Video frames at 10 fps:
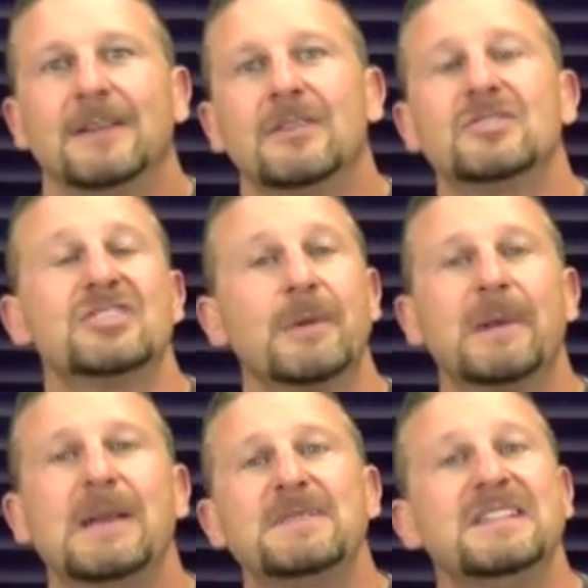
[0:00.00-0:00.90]
There's a
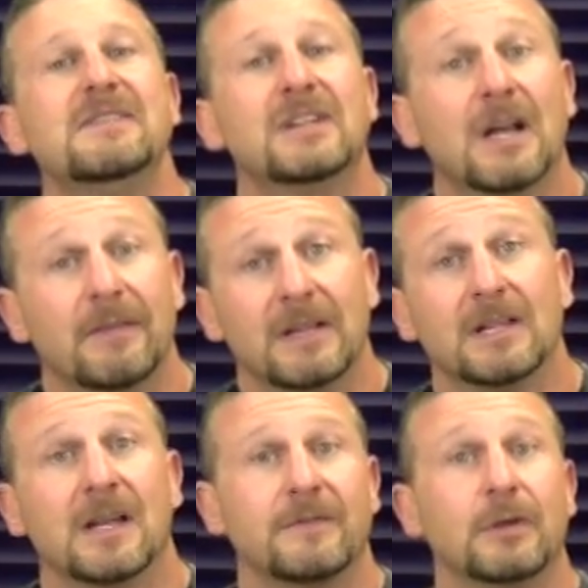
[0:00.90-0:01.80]
gentleman named Stephen Covey. A
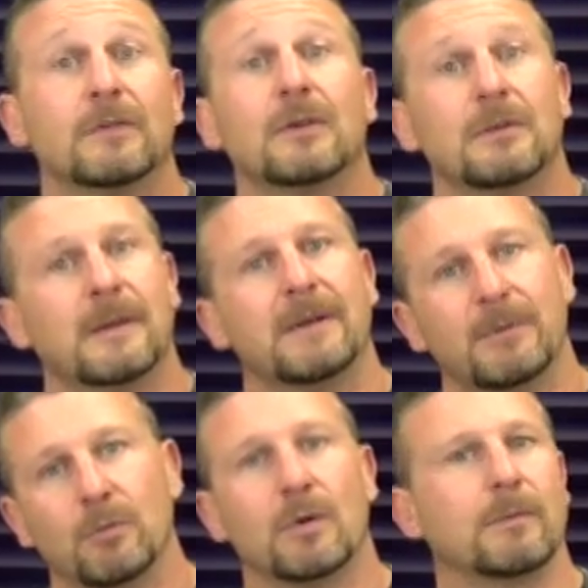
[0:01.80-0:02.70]
lot of you have heard about him.
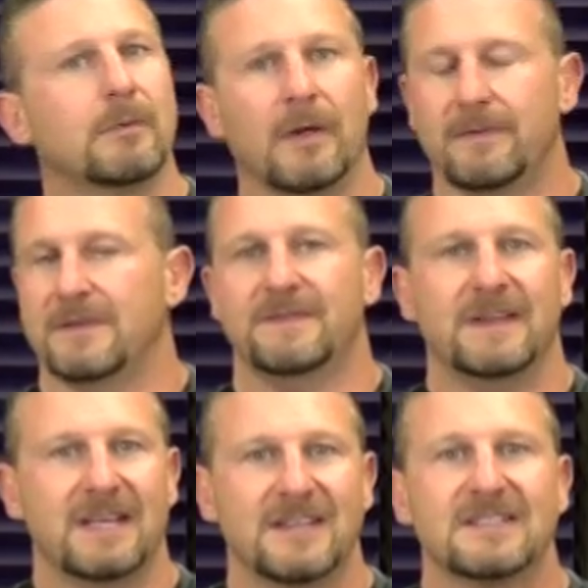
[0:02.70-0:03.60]
He wrote this
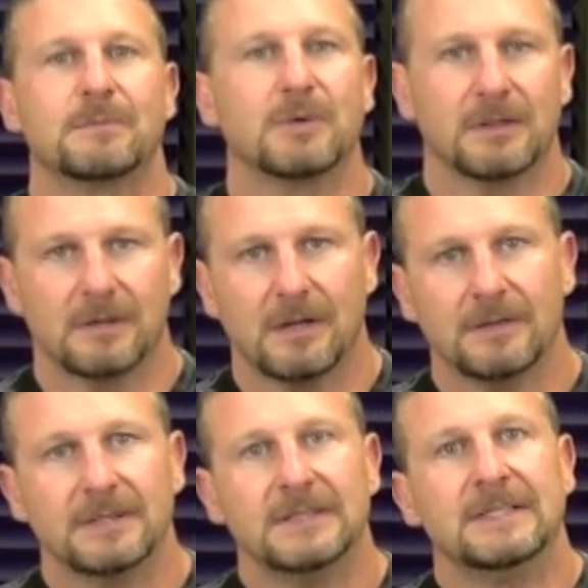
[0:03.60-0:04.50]
fantastic book
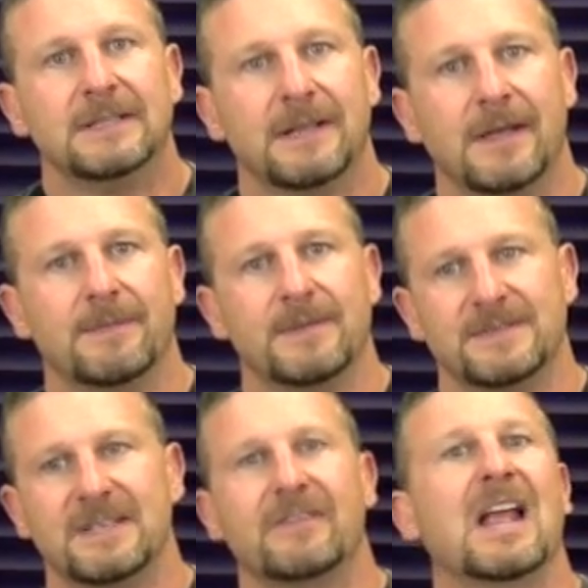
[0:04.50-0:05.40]
called The
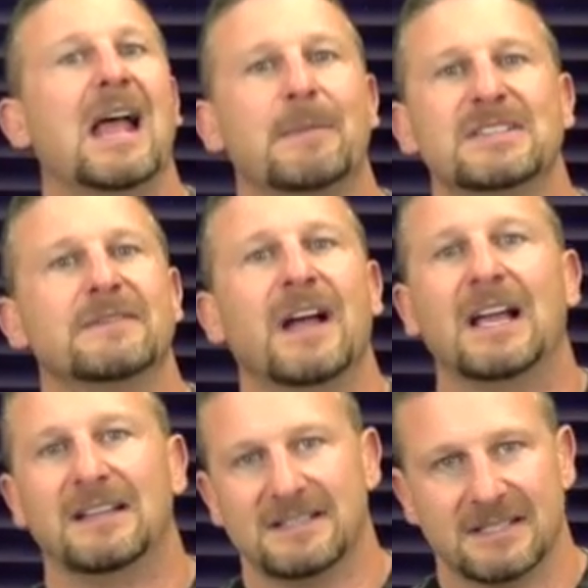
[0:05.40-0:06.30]
7 Habits of
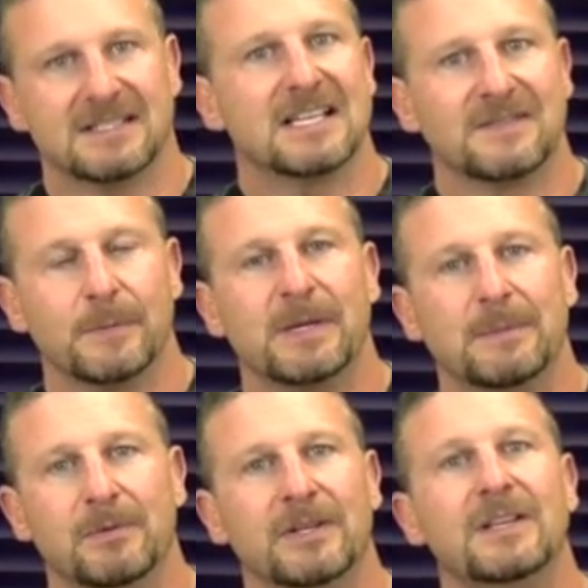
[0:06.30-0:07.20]
Highly Successful
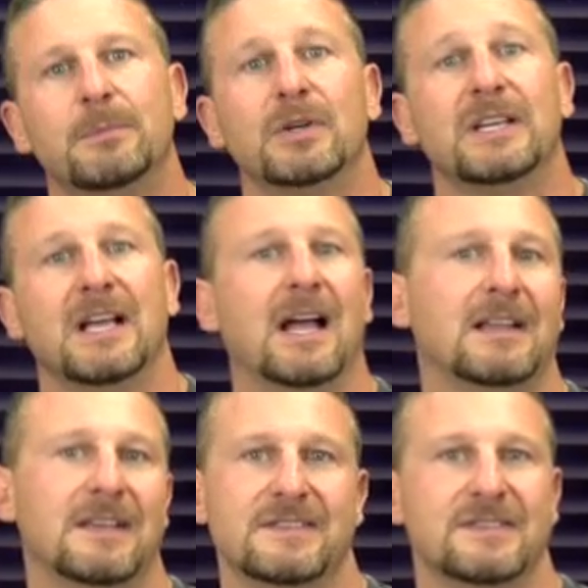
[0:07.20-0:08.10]
People. And in the book, he
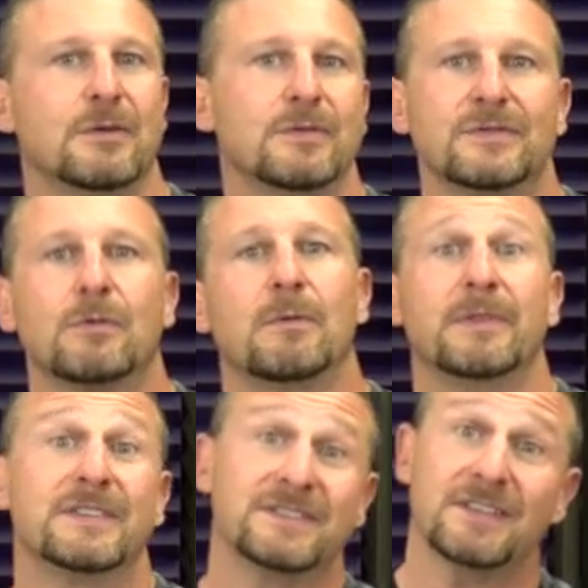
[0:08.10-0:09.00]
highlights his whole story
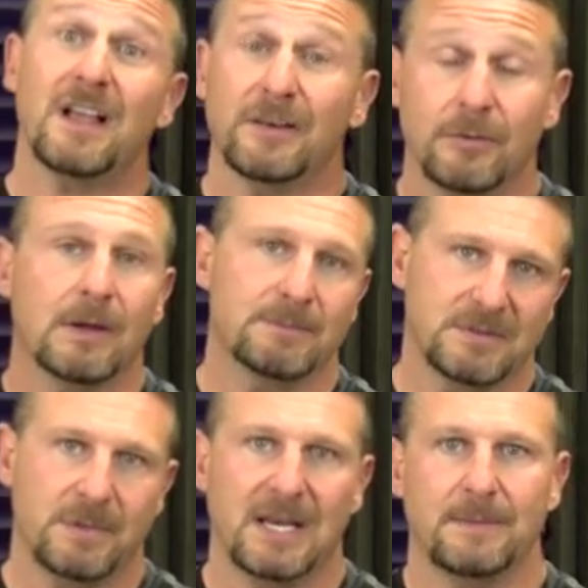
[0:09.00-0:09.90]
with his son, who happens
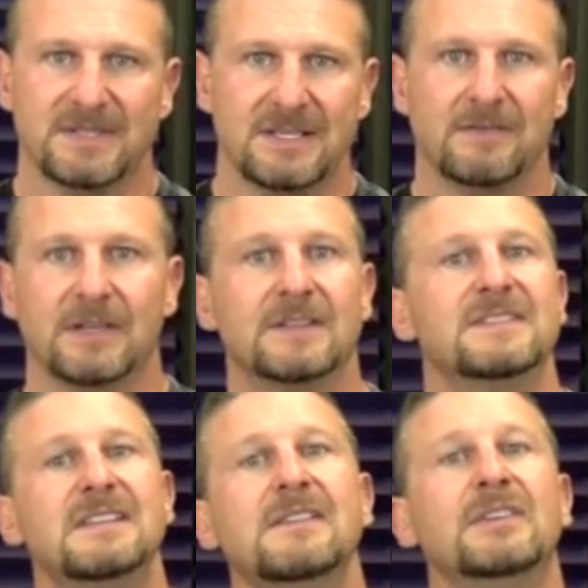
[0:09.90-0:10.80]
to be named Stephen. And
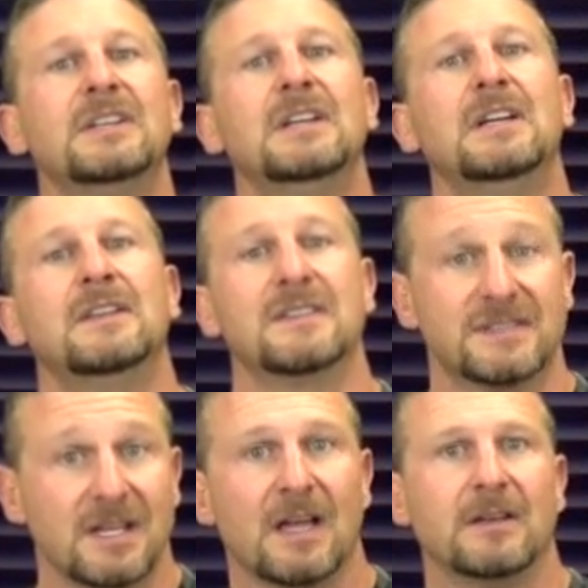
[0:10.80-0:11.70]
Stephen, the
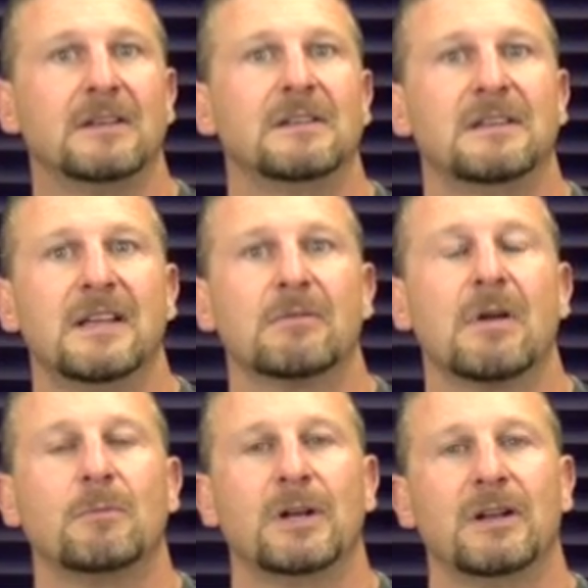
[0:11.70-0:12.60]
son, later
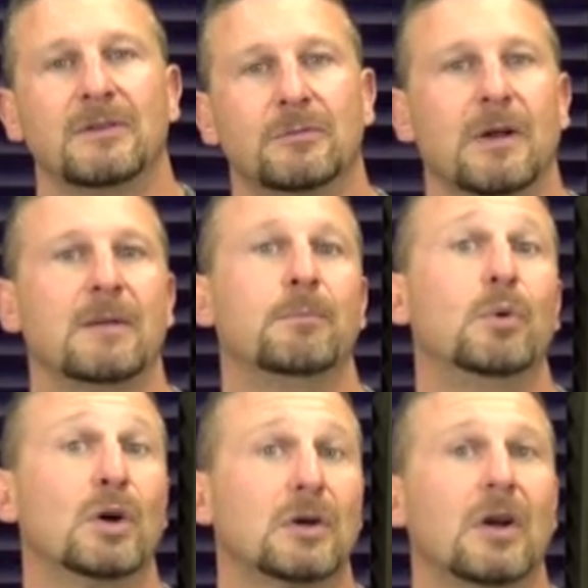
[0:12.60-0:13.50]
on went on to write a
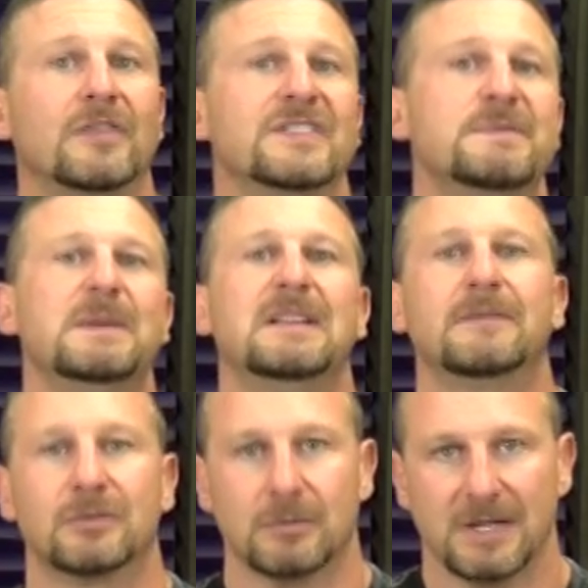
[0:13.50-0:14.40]
book called The Speed
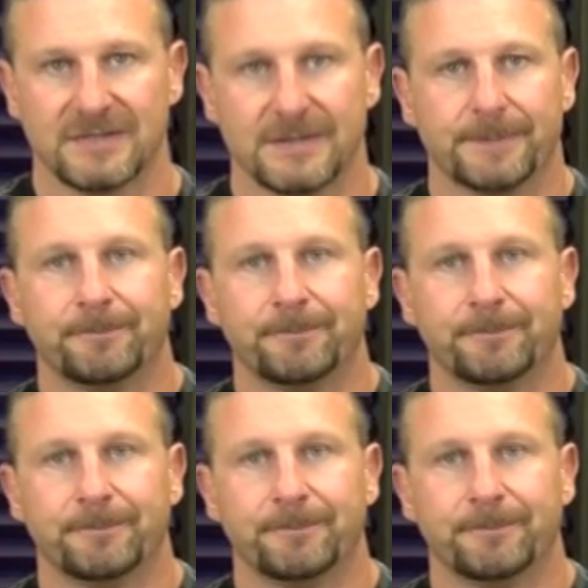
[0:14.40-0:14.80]
of Trust.